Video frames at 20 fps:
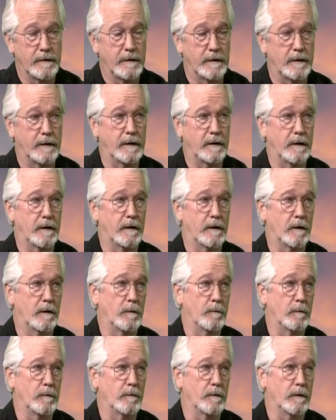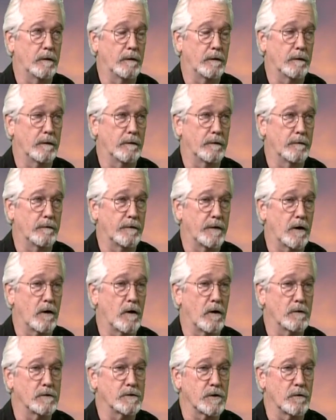
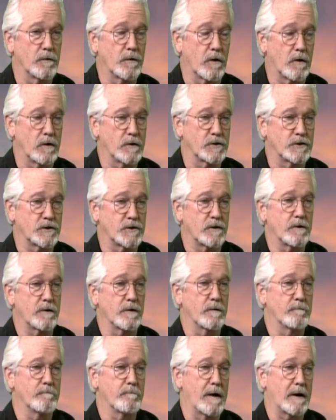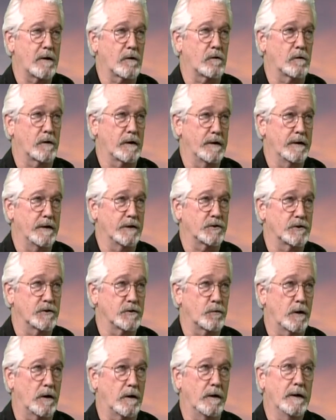So there are certain medical
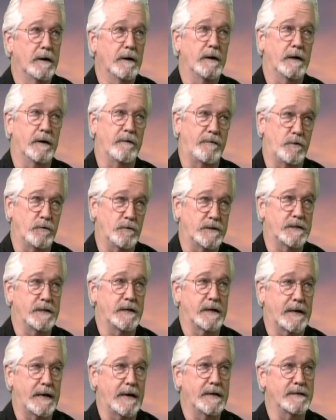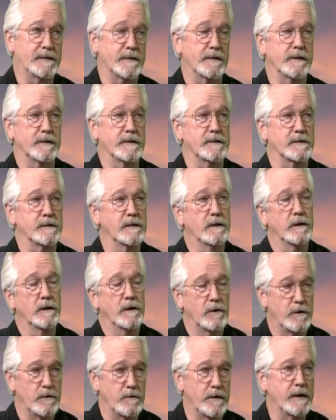conditions where if you see a case of this,
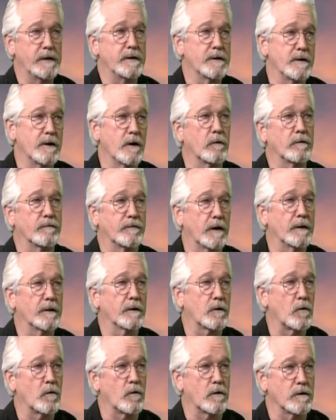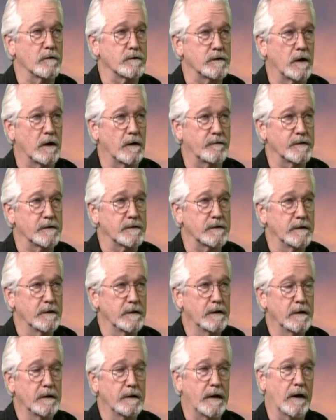you need to notify the coroner's office.
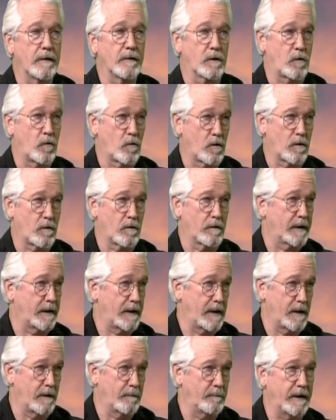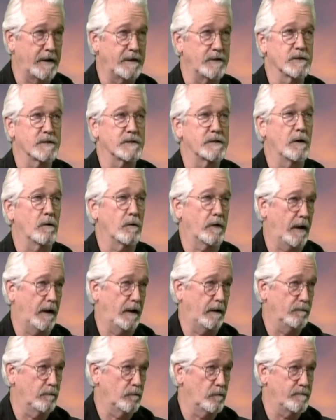Now the coroner, again, may just say,
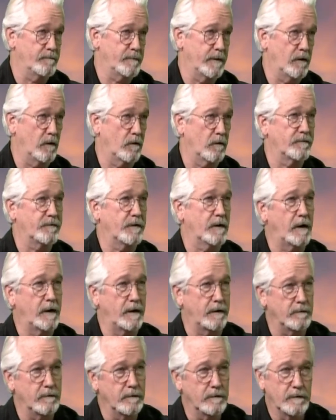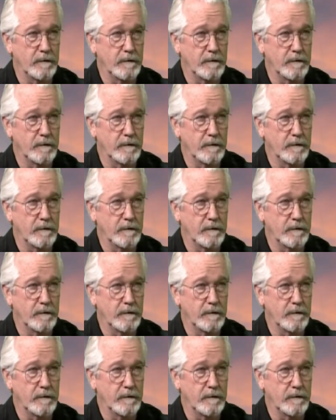okay, we've been notified,